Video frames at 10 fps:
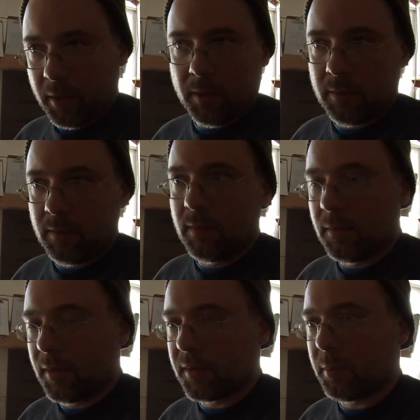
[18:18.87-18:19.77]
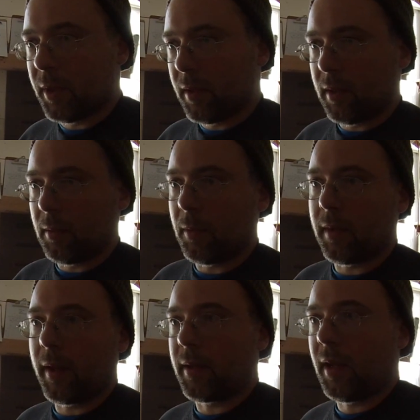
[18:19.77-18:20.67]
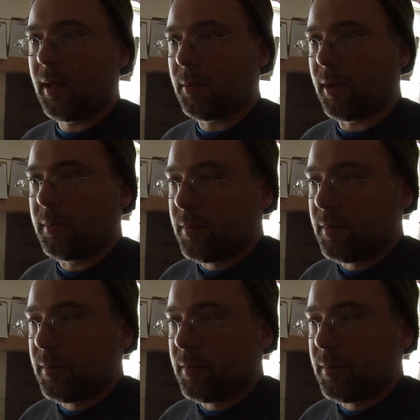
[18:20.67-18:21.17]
good visibility with that camera.